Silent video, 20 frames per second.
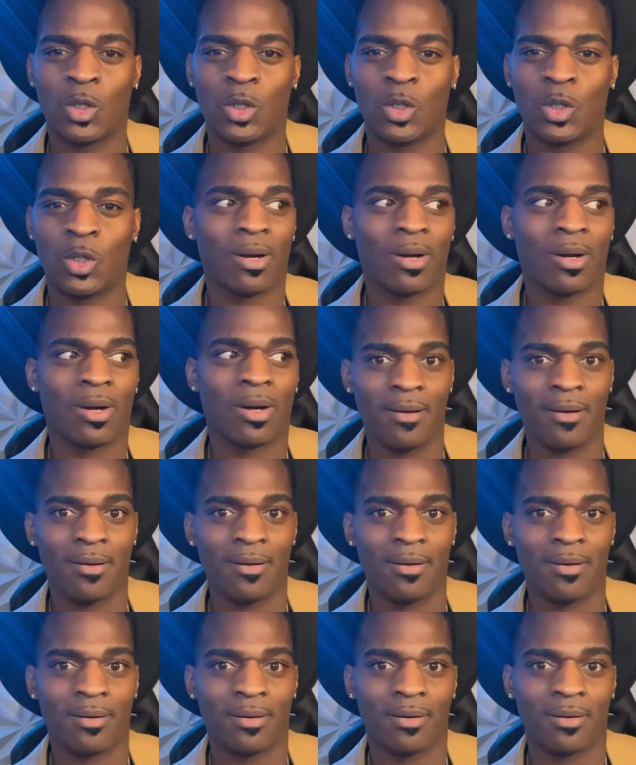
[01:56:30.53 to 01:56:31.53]
You weren't
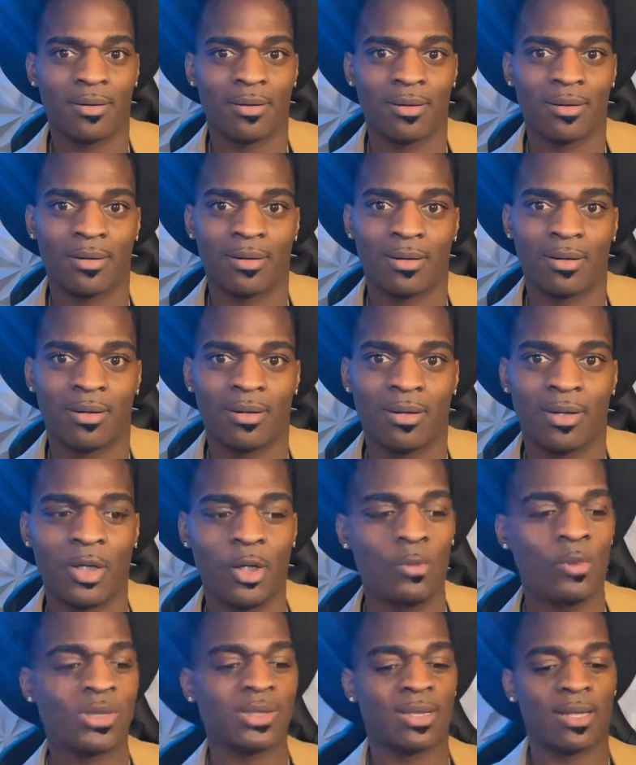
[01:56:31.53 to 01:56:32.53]
her.
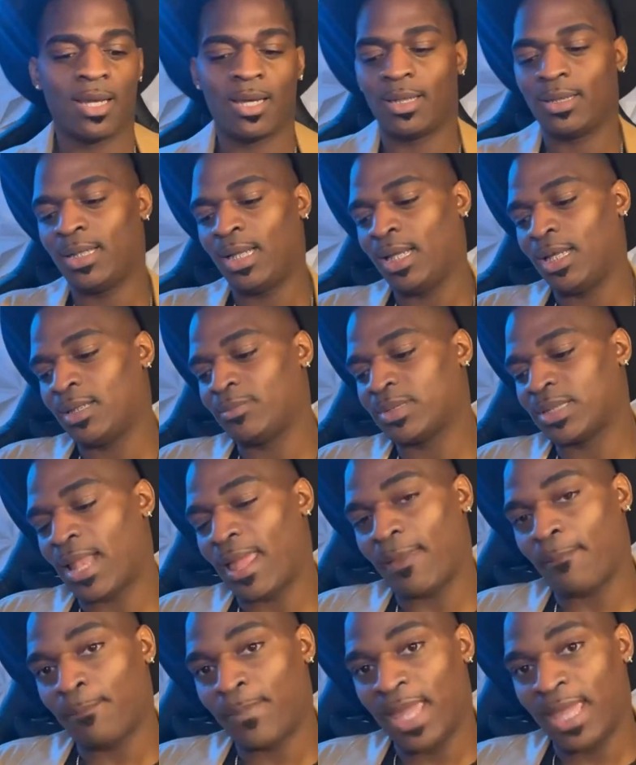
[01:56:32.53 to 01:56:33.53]
You wasn't in her
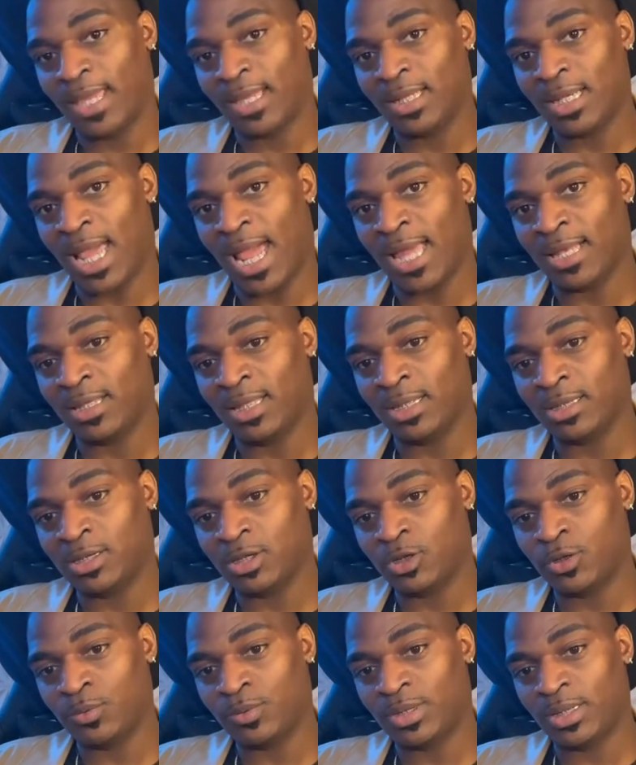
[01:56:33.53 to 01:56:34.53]
DMs like, Megan, I think
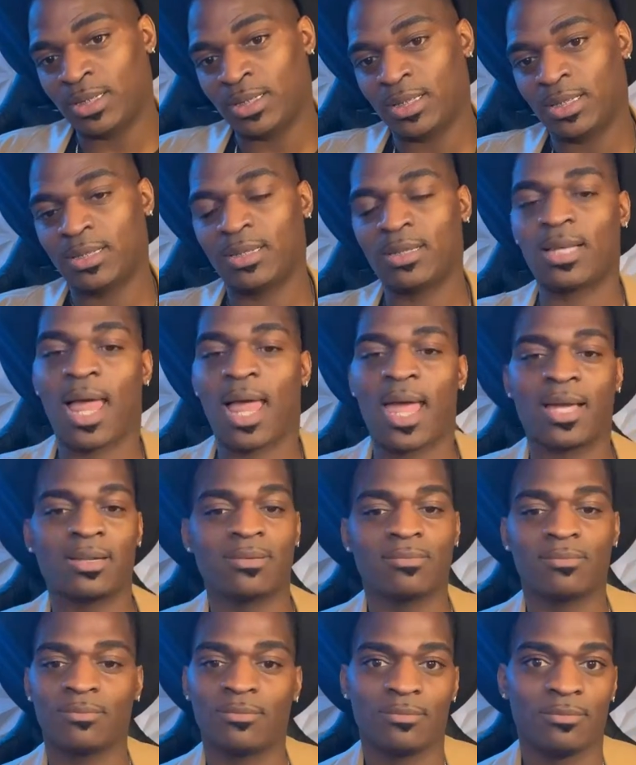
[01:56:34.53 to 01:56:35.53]
that you did it. Like,
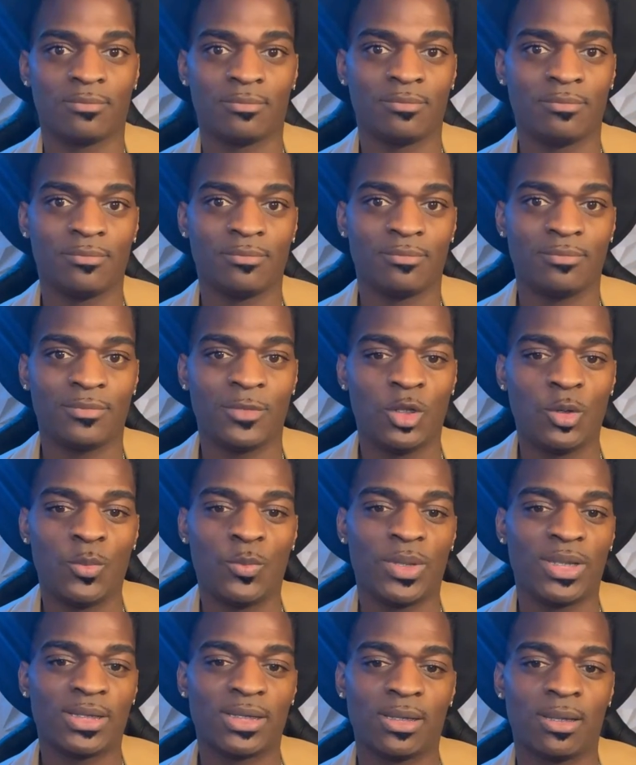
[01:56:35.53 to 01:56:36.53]
you
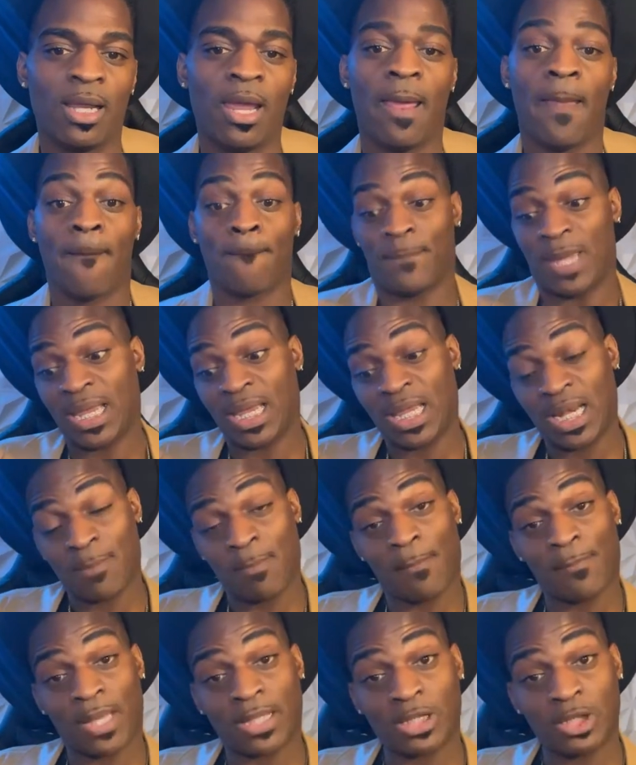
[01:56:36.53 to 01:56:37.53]
wasn't. Megan, I'm
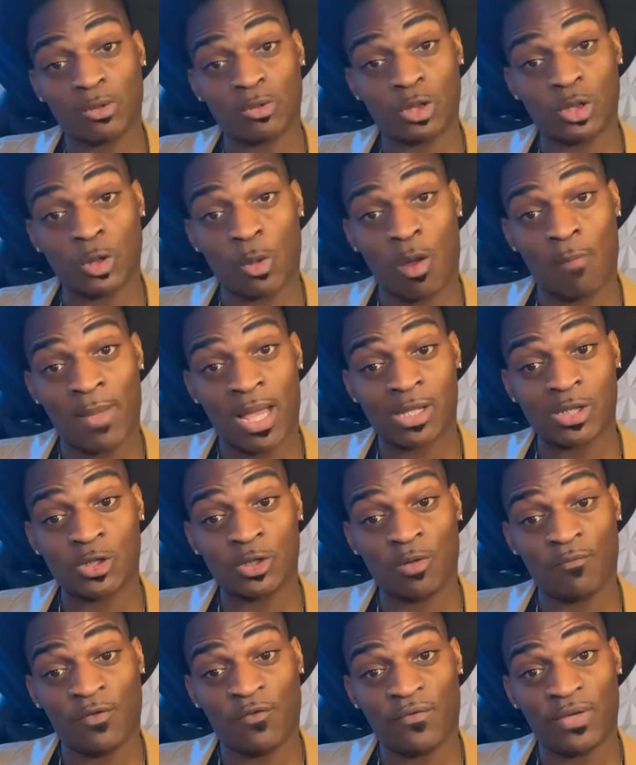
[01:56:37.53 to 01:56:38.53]
about to do a show about
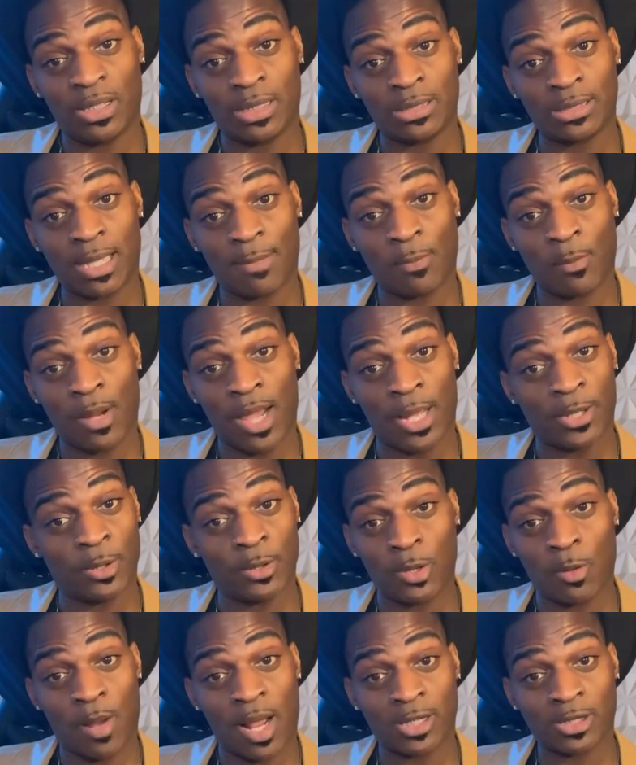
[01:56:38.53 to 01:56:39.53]
you. If you feel any type of way, I know
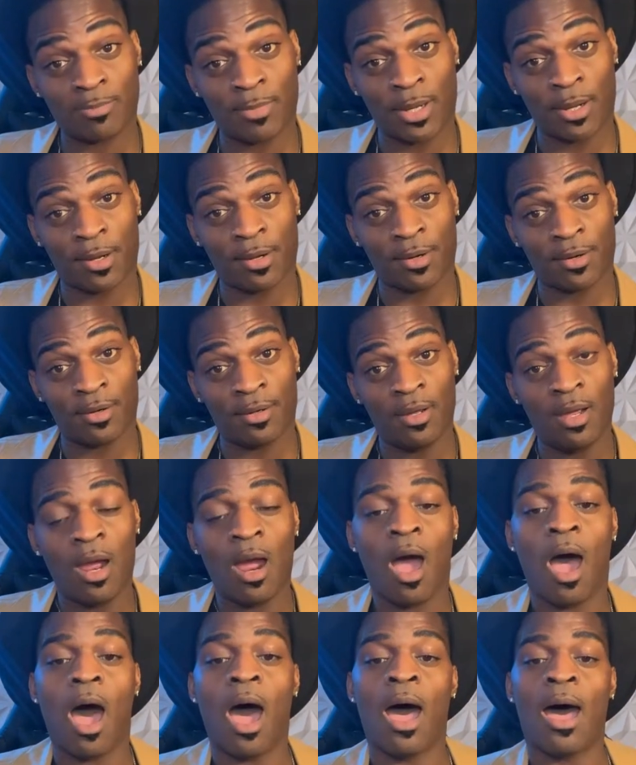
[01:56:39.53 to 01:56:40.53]
you watch me, girl.
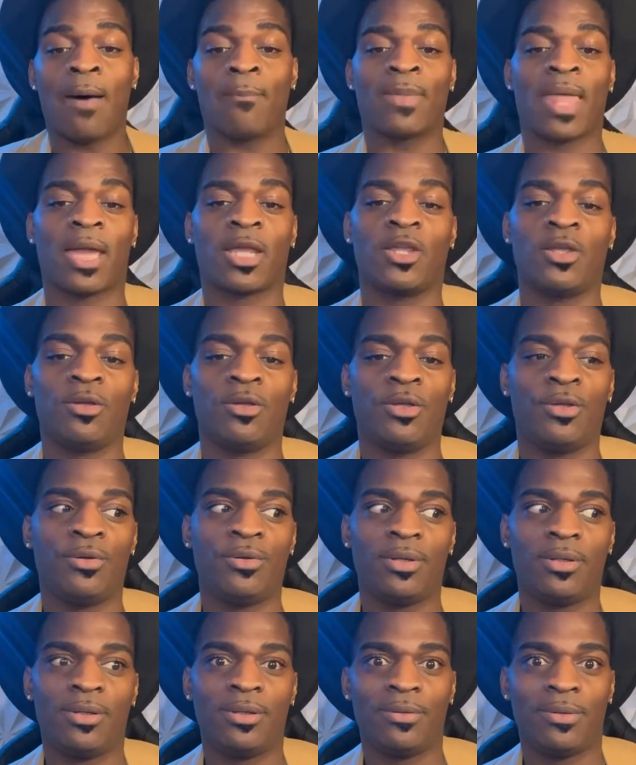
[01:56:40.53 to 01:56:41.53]
Like, you
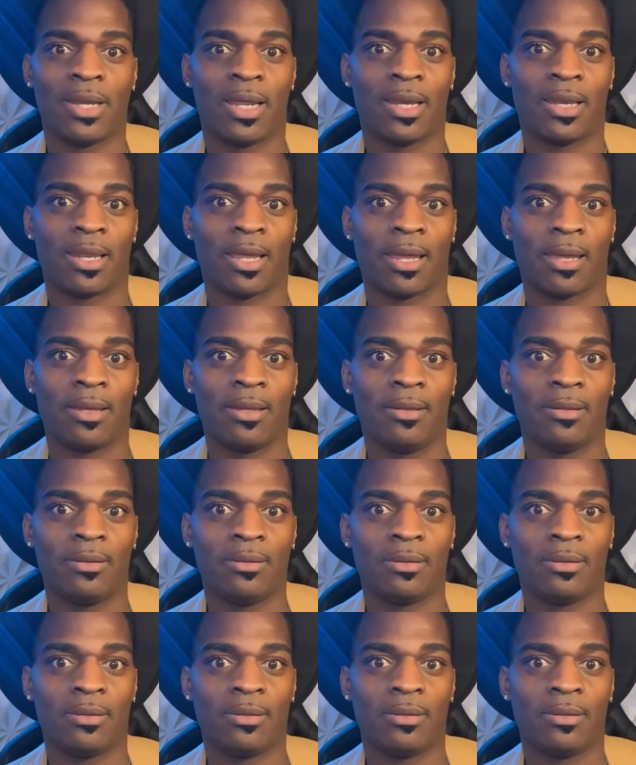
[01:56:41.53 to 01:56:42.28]
didn't do none of that.